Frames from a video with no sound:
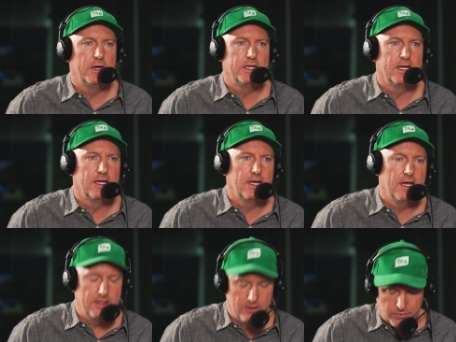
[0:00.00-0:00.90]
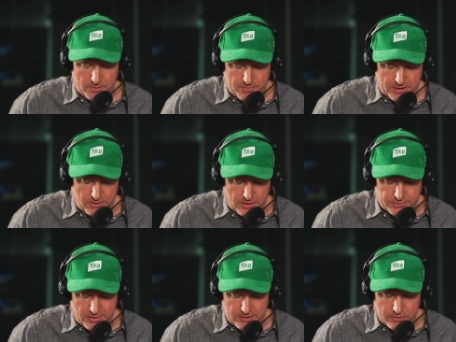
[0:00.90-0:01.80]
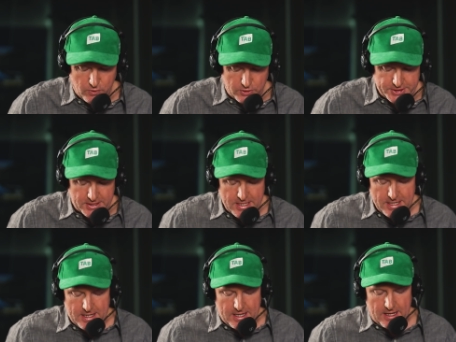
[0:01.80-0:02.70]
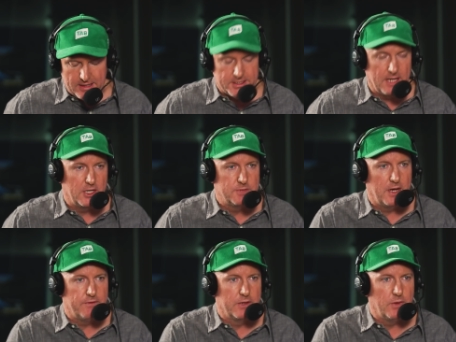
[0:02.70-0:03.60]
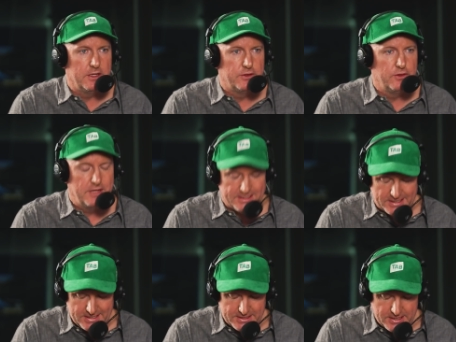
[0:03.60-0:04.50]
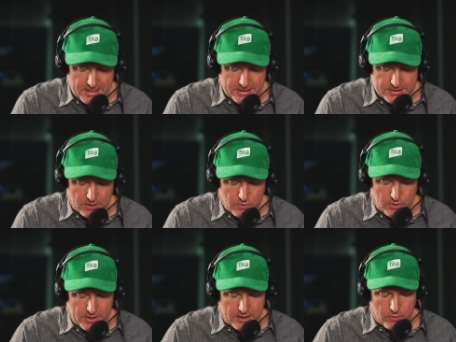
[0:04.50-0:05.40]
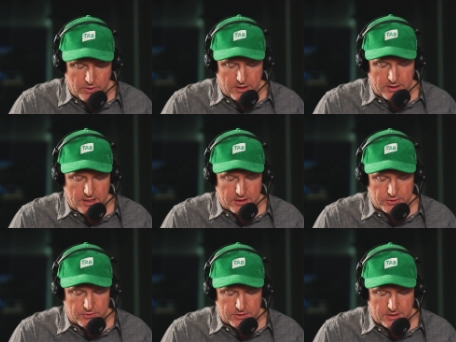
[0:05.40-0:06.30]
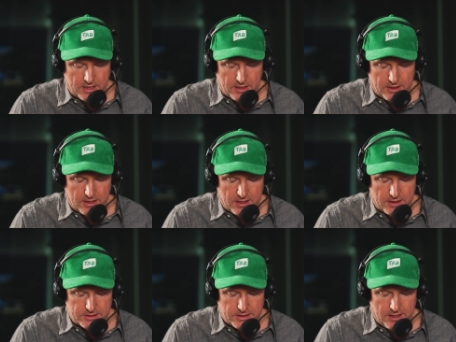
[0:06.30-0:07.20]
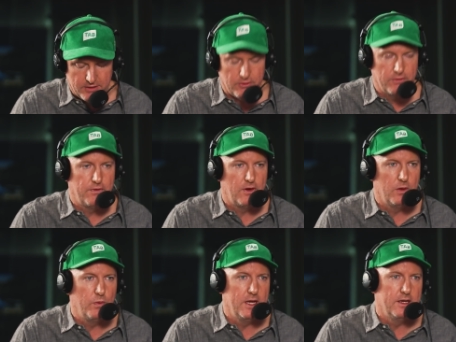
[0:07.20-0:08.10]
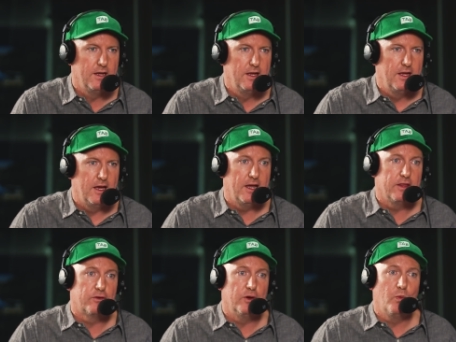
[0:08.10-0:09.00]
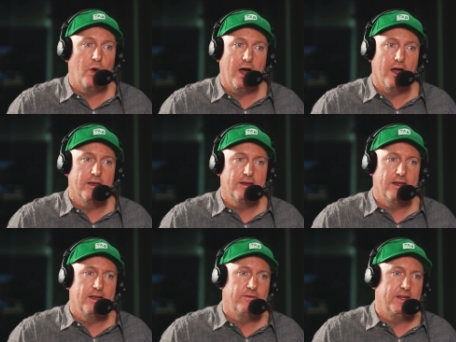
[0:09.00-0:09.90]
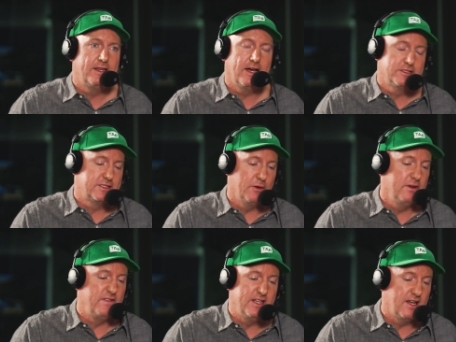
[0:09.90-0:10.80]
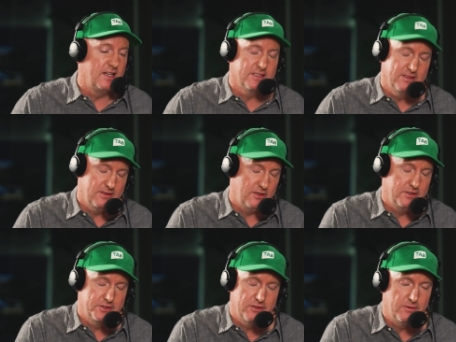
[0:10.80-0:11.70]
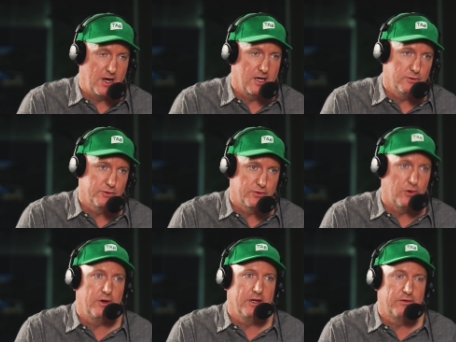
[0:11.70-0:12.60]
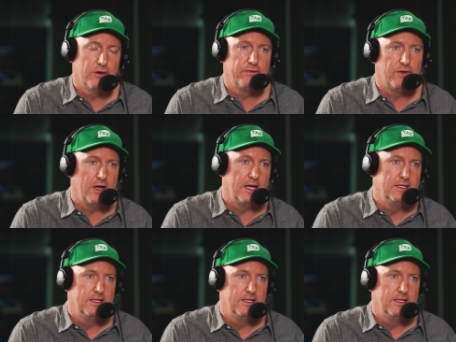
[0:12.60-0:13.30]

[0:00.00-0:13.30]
weight they can get, and he'll probably be the highest rated horse. The same race Buffering won in 2016. So what we're going to quickly touch on today, Kiaarn, is can Rothfire win another Group 1? And if he does so, and if he doesn't, like just the remarkable story of Rothfire